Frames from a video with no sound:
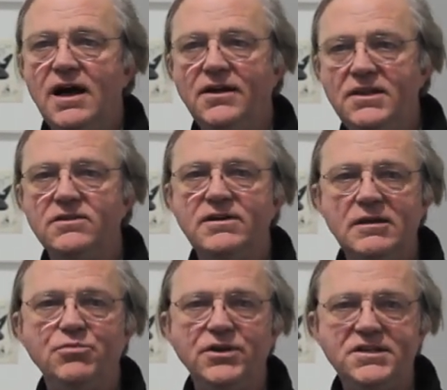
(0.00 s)
On the other
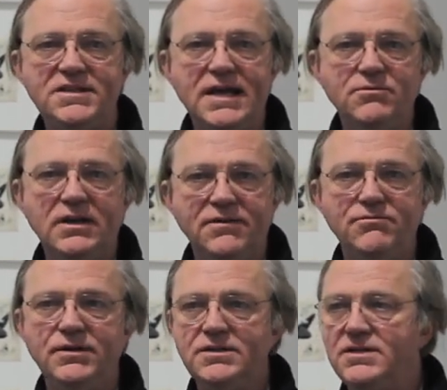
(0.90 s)
hand, pretty standard
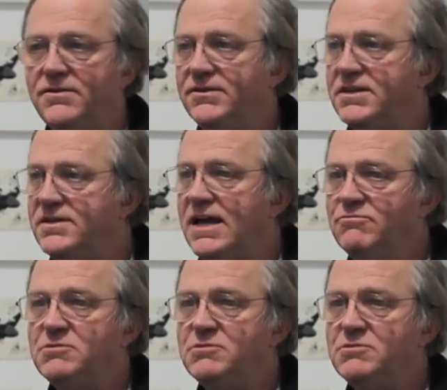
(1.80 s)
left wing stuff at the time